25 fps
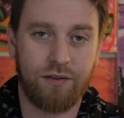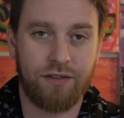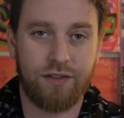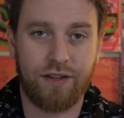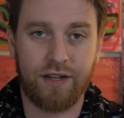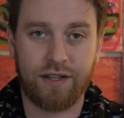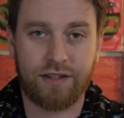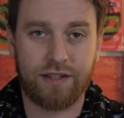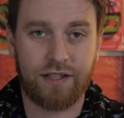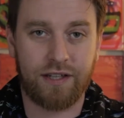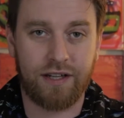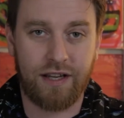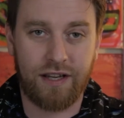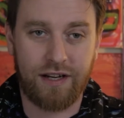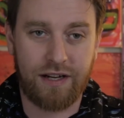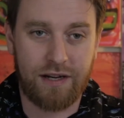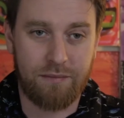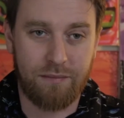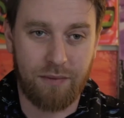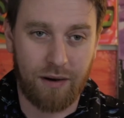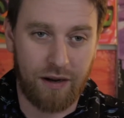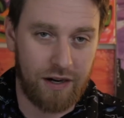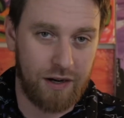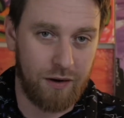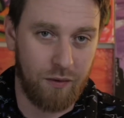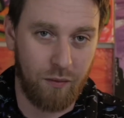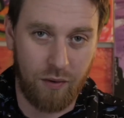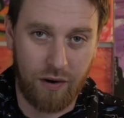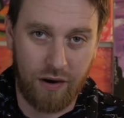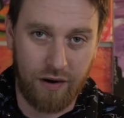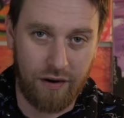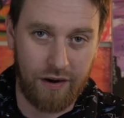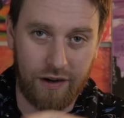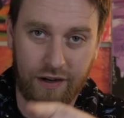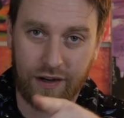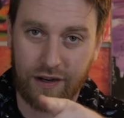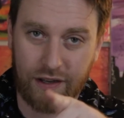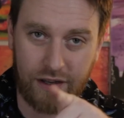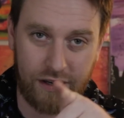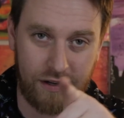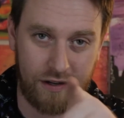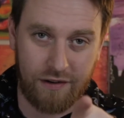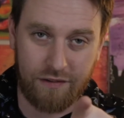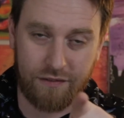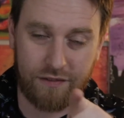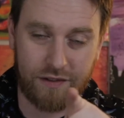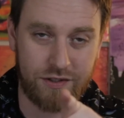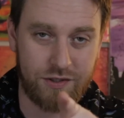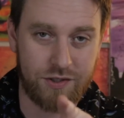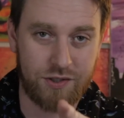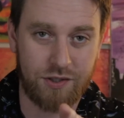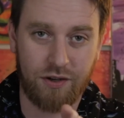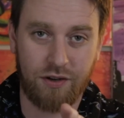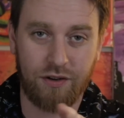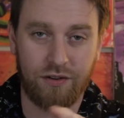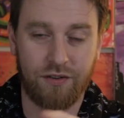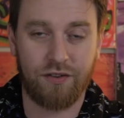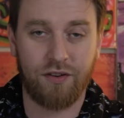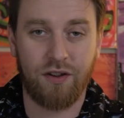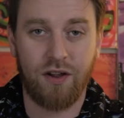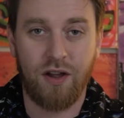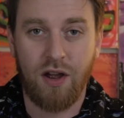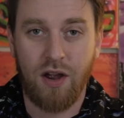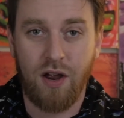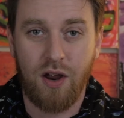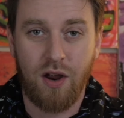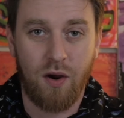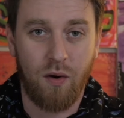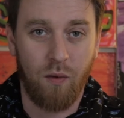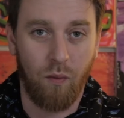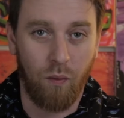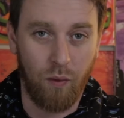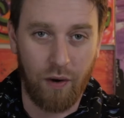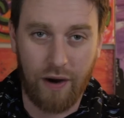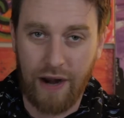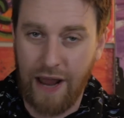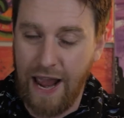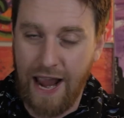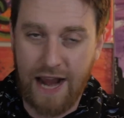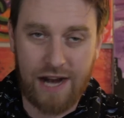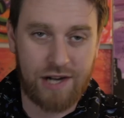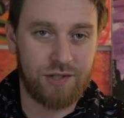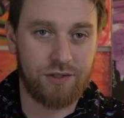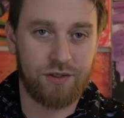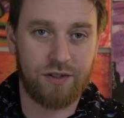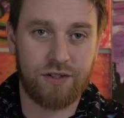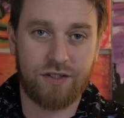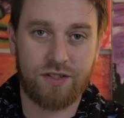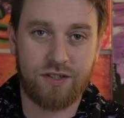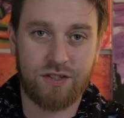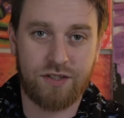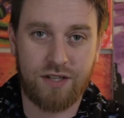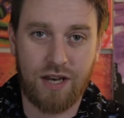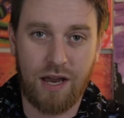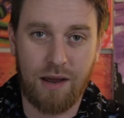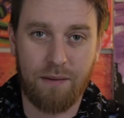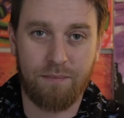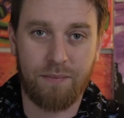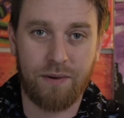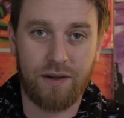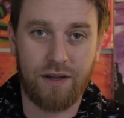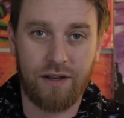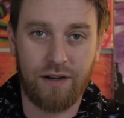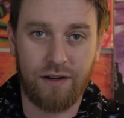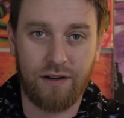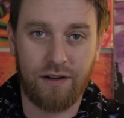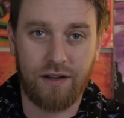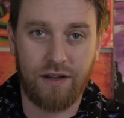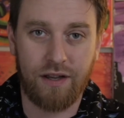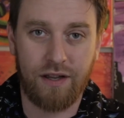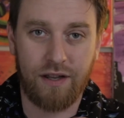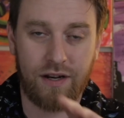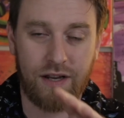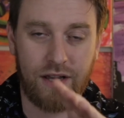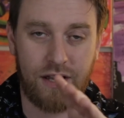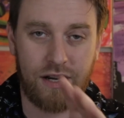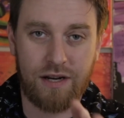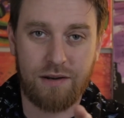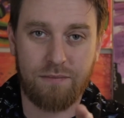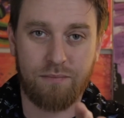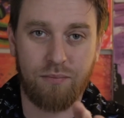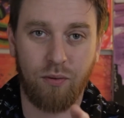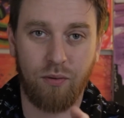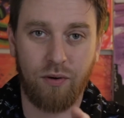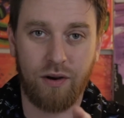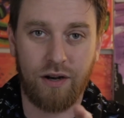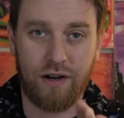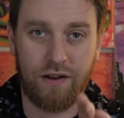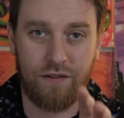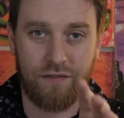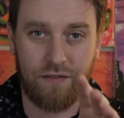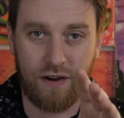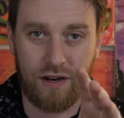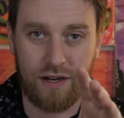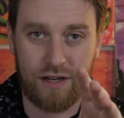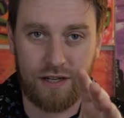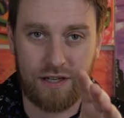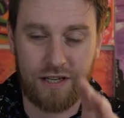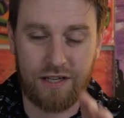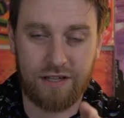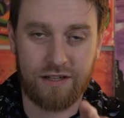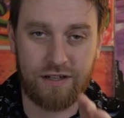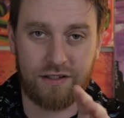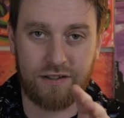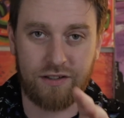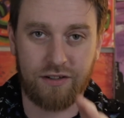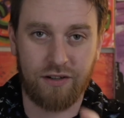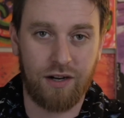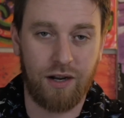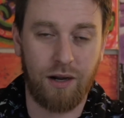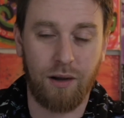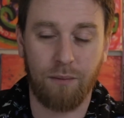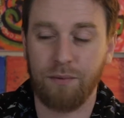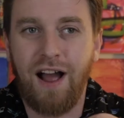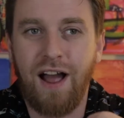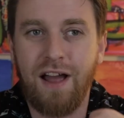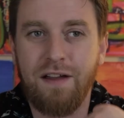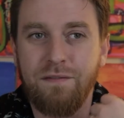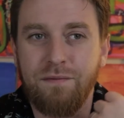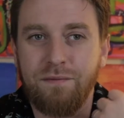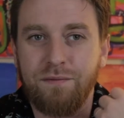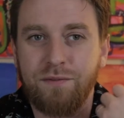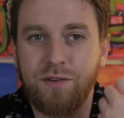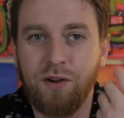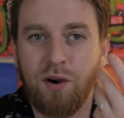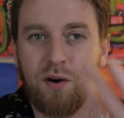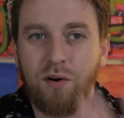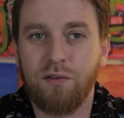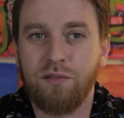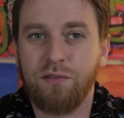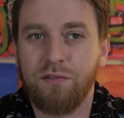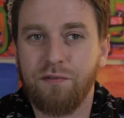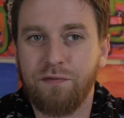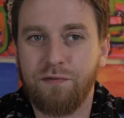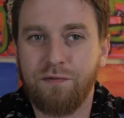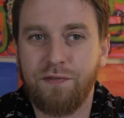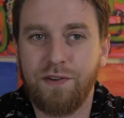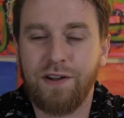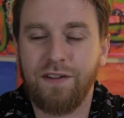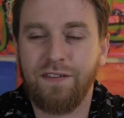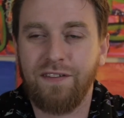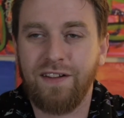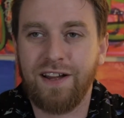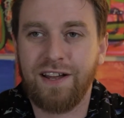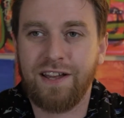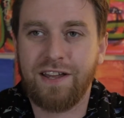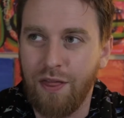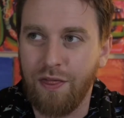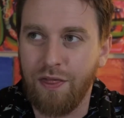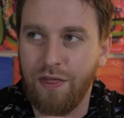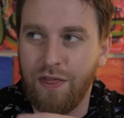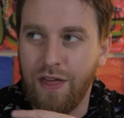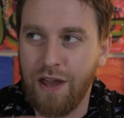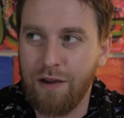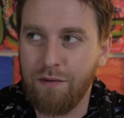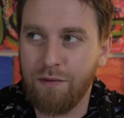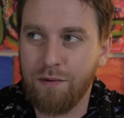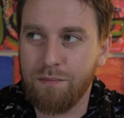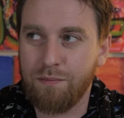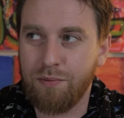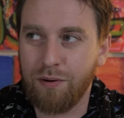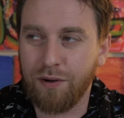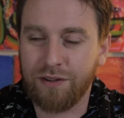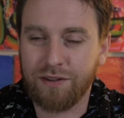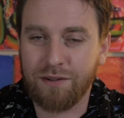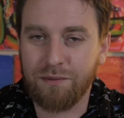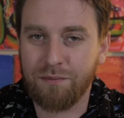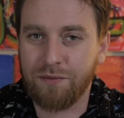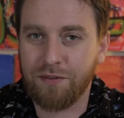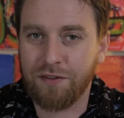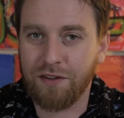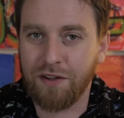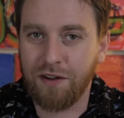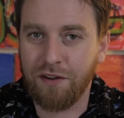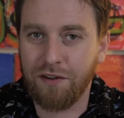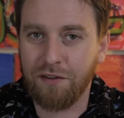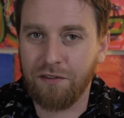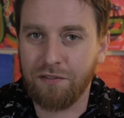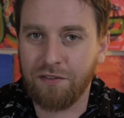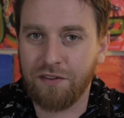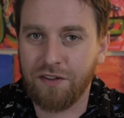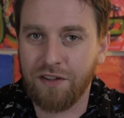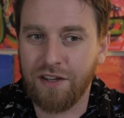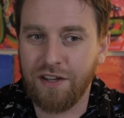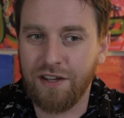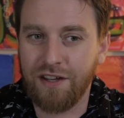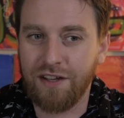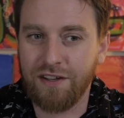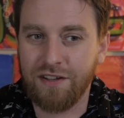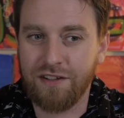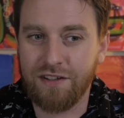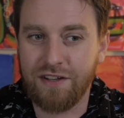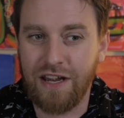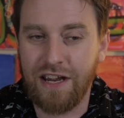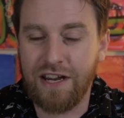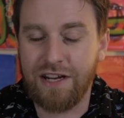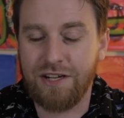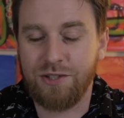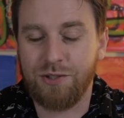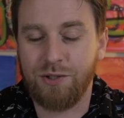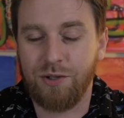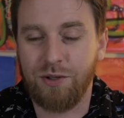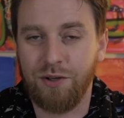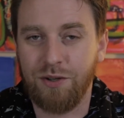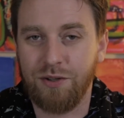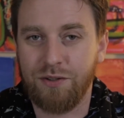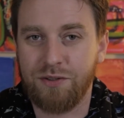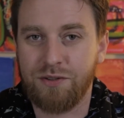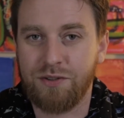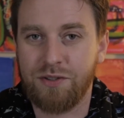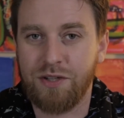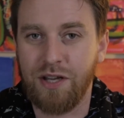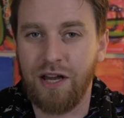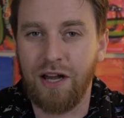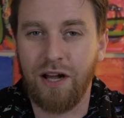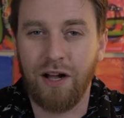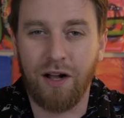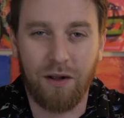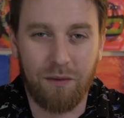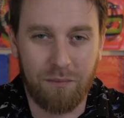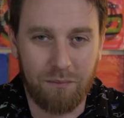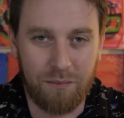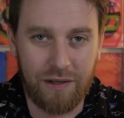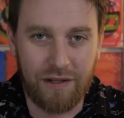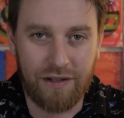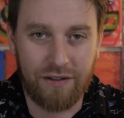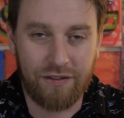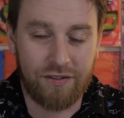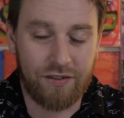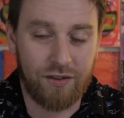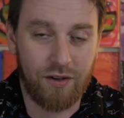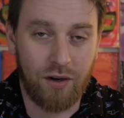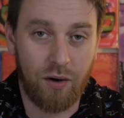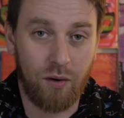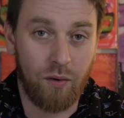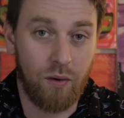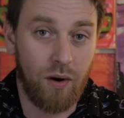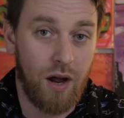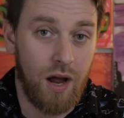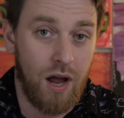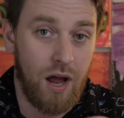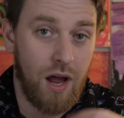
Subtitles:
think that anybody wearing any of these shirts would actually step in at any point if I needed their help. I don't feel like they would put themselves in danger to help me. So